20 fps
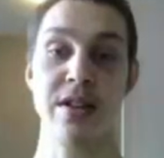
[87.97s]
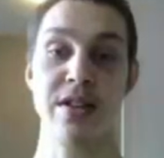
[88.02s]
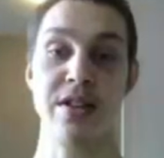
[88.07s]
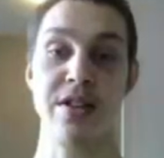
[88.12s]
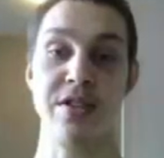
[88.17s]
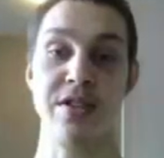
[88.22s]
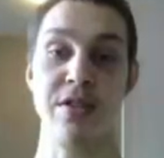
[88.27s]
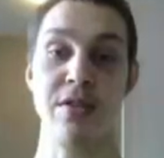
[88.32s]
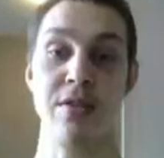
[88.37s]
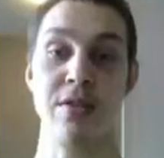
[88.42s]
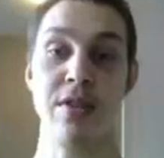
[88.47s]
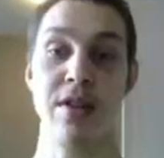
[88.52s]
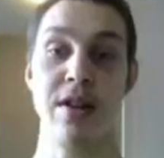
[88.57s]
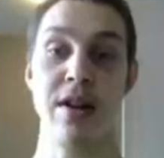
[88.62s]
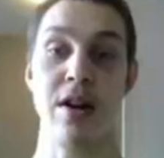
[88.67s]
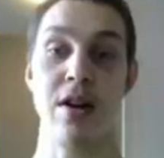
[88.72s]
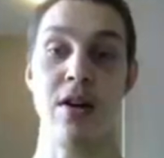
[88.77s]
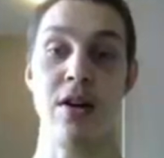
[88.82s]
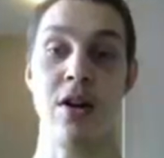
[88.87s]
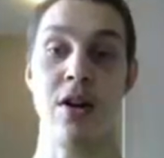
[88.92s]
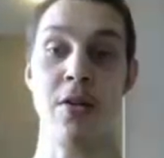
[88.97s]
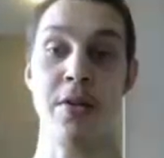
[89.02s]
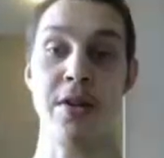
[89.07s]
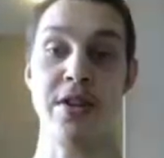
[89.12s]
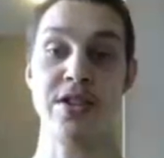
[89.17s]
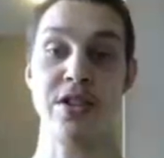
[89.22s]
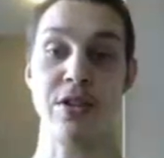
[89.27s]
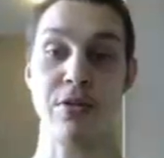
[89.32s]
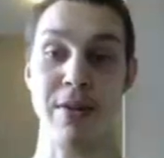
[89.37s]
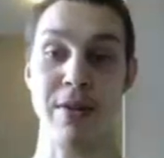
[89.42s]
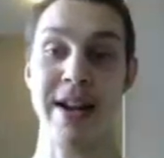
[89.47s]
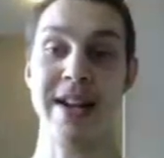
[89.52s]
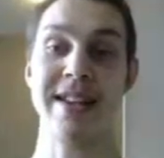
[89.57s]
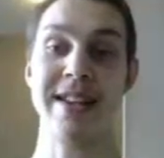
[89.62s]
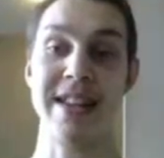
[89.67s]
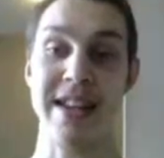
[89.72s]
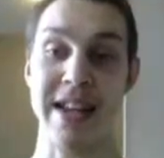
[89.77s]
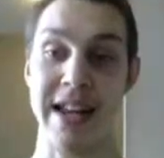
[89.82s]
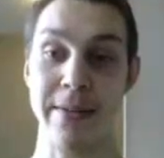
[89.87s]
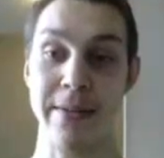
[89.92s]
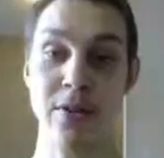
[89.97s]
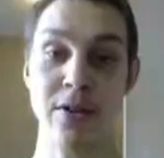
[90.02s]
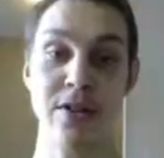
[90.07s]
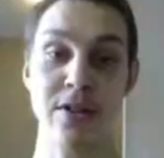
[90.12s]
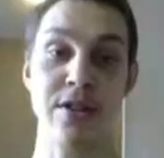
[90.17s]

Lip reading: to do all this great evil,